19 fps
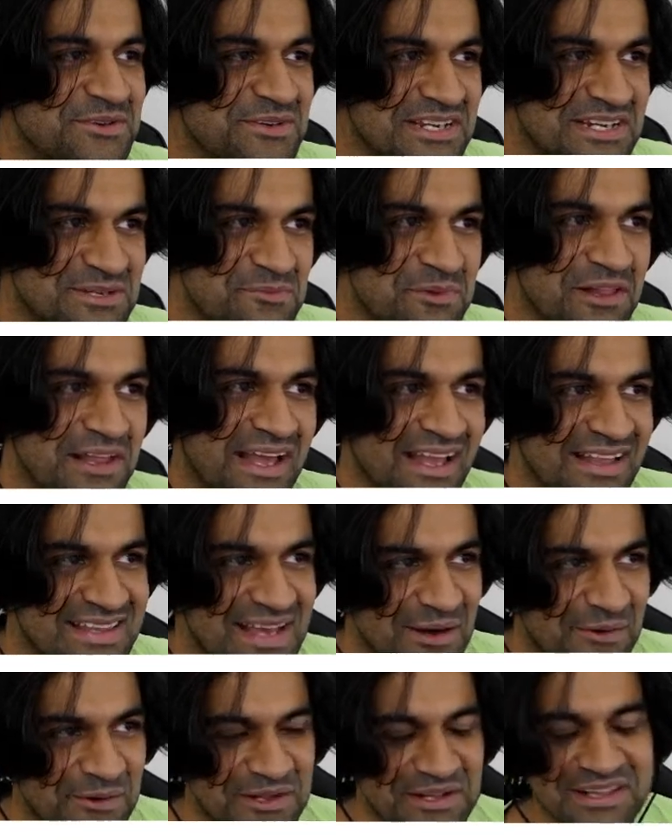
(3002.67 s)
need to play that
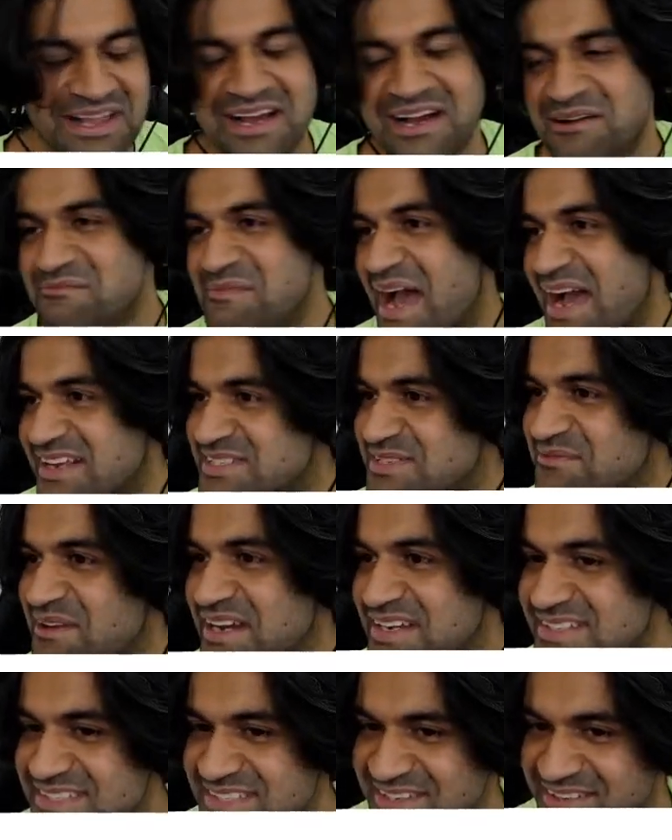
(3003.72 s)
will
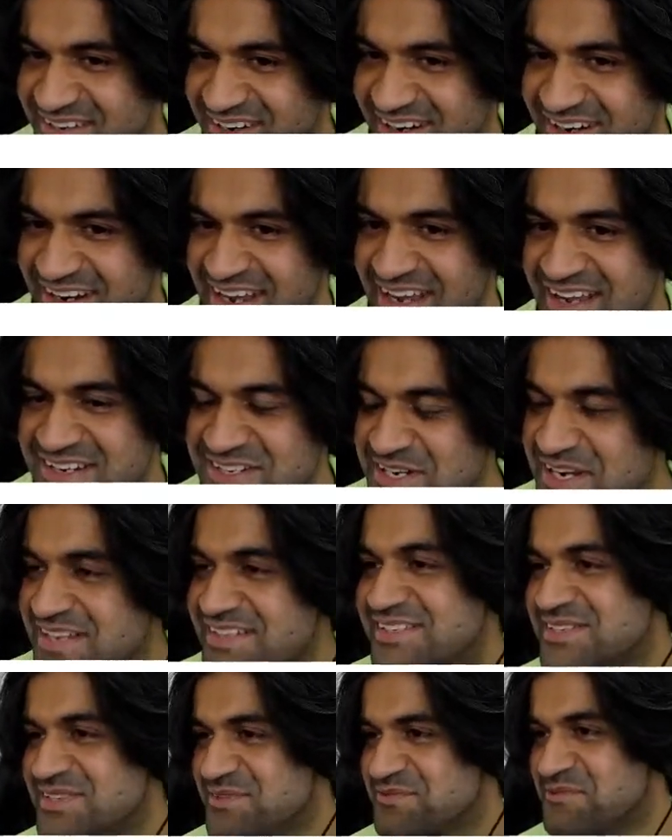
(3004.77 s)
maximize your
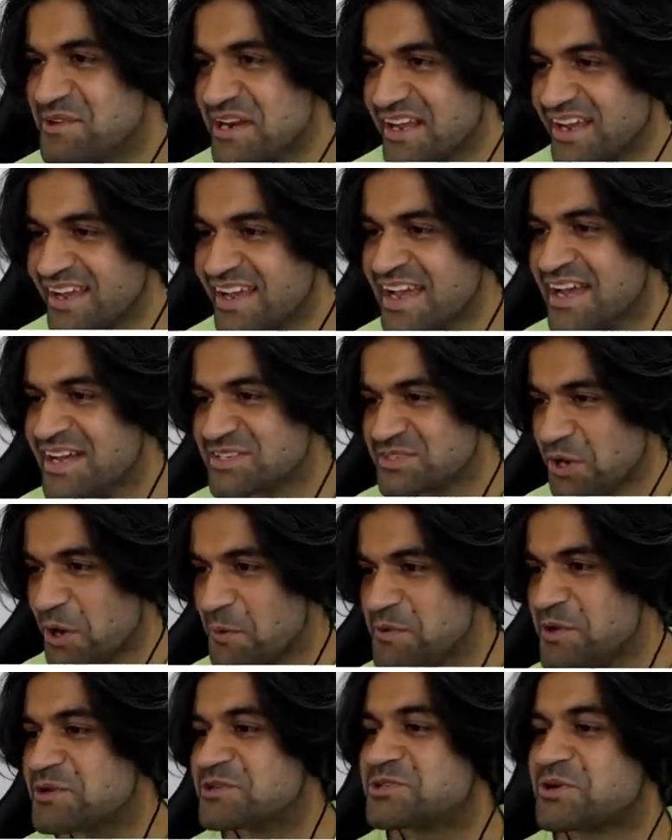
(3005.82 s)
chances of winning. So I
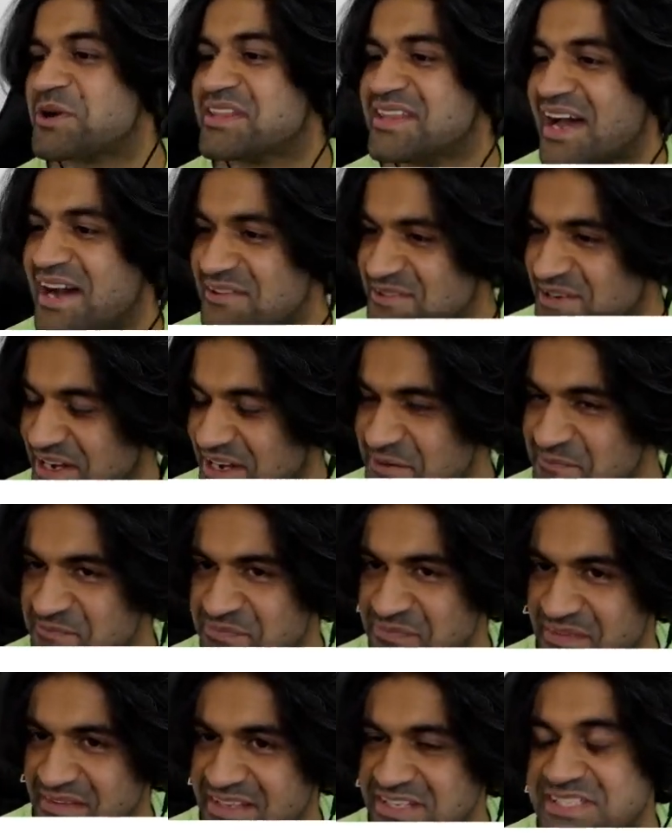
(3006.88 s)
hope you enjoyed that one.
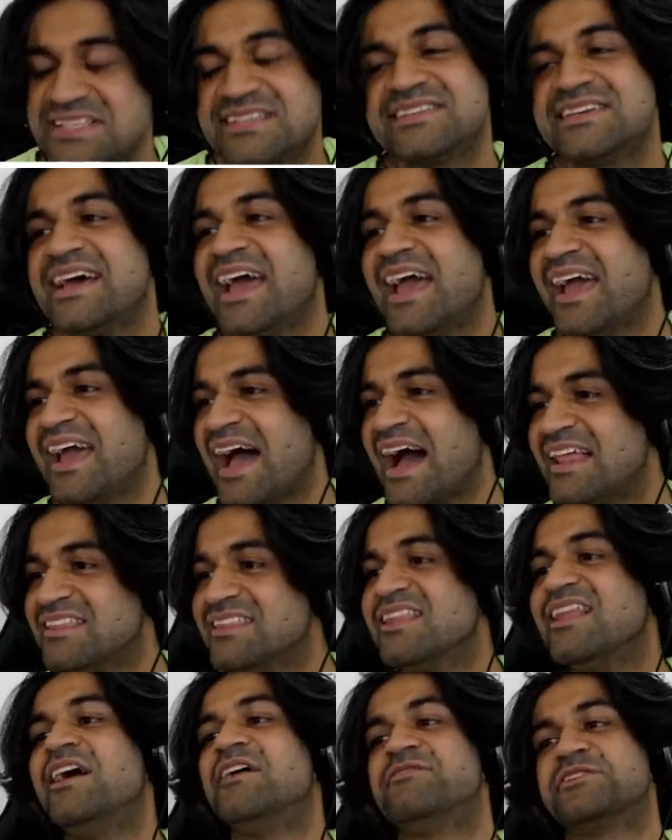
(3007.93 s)
I
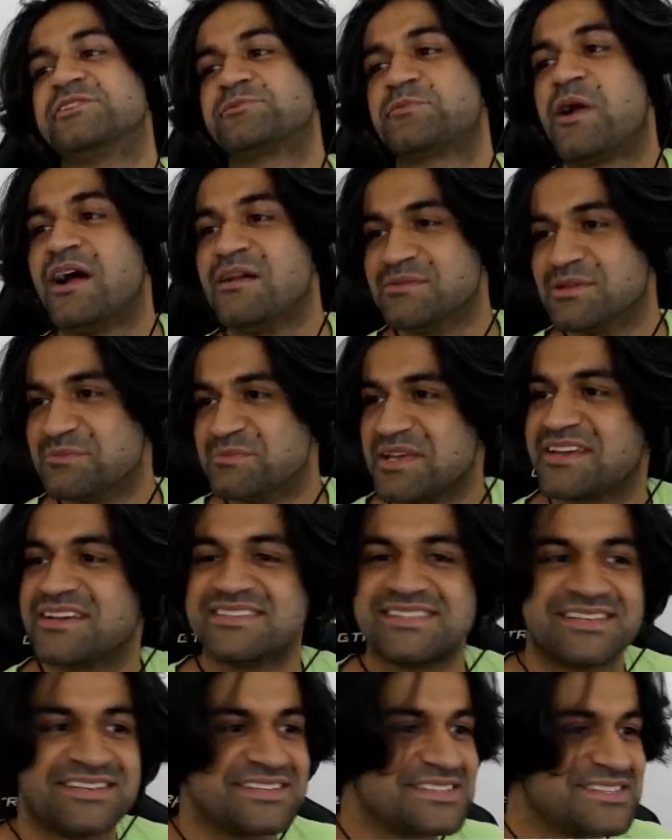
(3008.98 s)
love this problem because
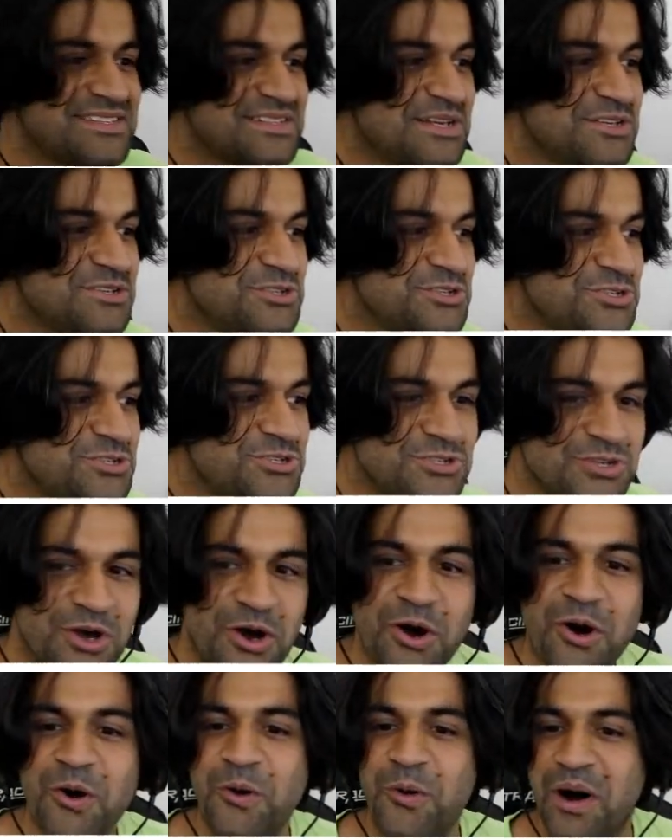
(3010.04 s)
it is
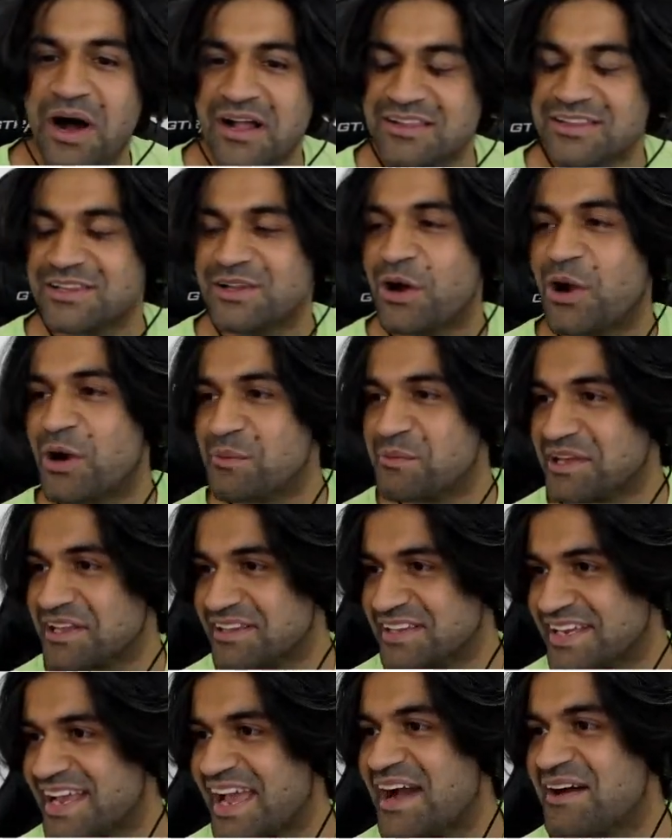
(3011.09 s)
so
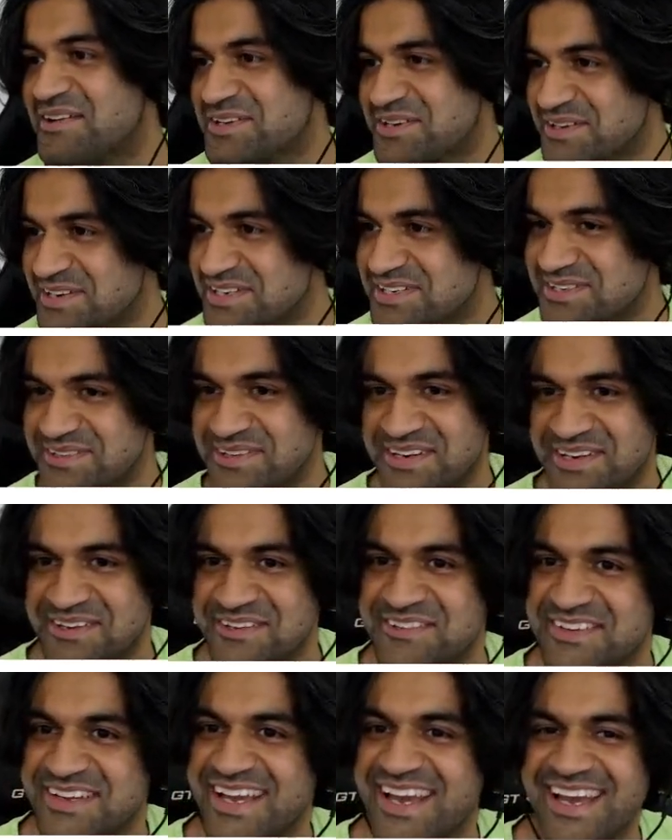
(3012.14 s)
alarmingly counterintuitive.
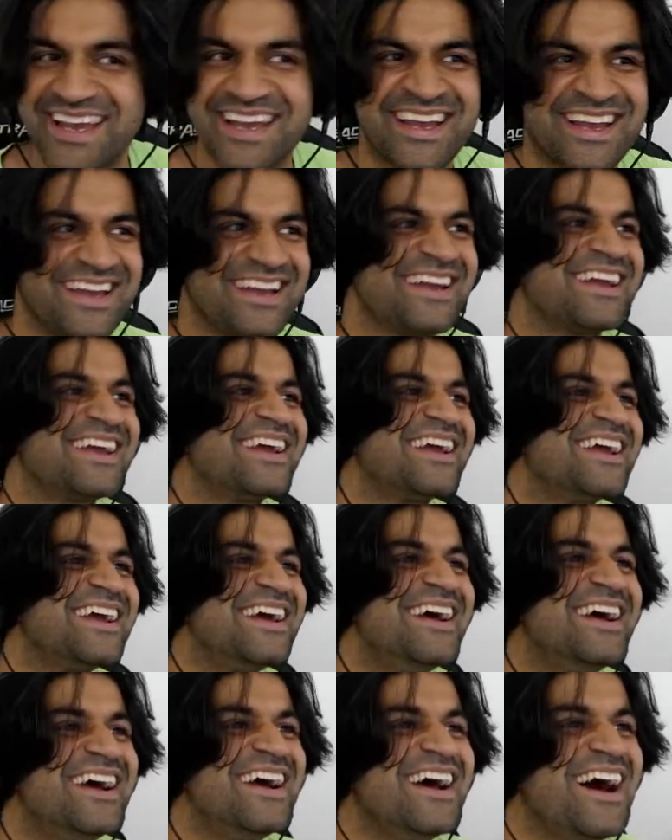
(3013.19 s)

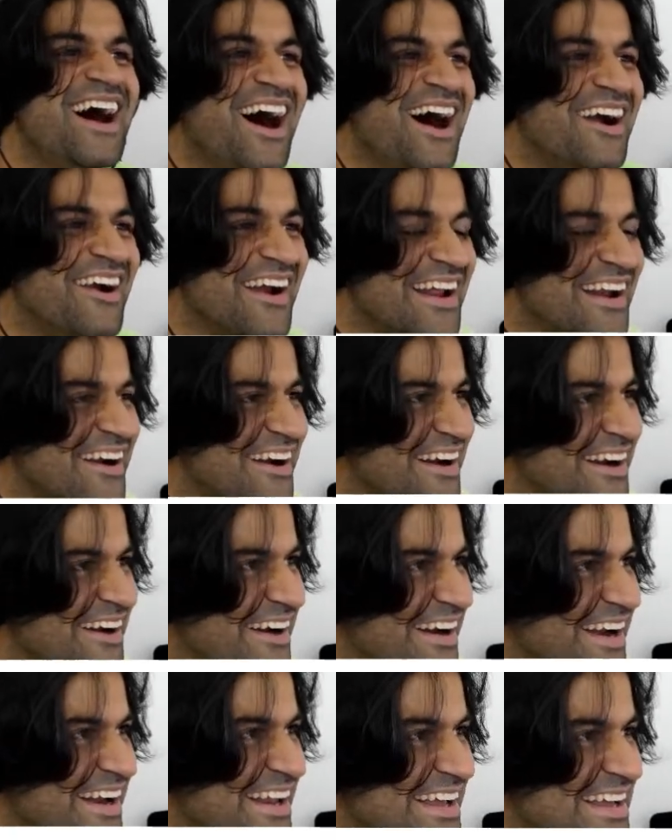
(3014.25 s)
All
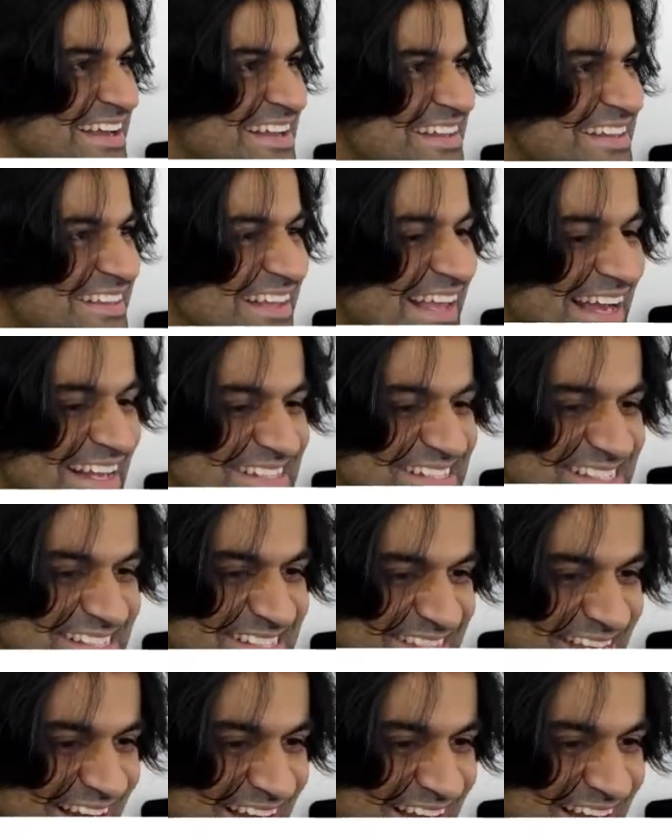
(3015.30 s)
right. Let's